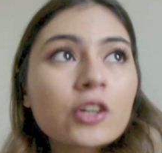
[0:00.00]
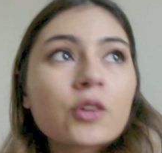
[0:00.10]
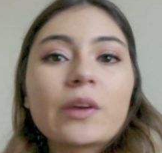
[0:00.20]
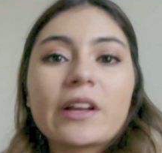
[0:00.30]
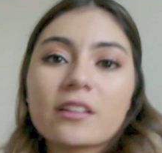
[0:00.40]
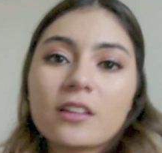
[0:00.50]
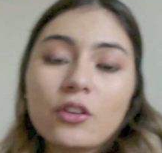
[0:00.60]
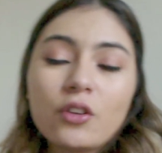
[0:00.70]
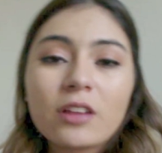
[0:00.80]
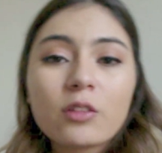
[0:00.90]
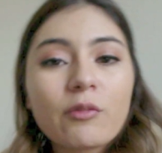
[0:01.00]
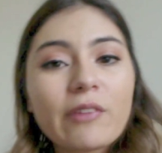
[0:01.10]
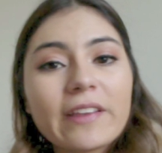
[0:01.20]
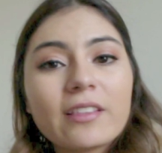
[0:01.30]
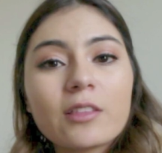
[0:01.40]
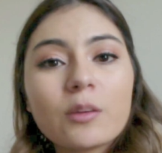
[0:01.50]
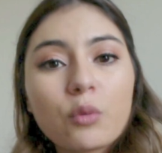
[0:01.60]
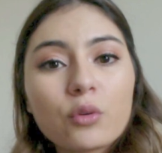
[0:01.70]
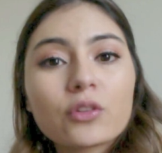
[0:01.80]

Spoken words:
You have to find the most correct.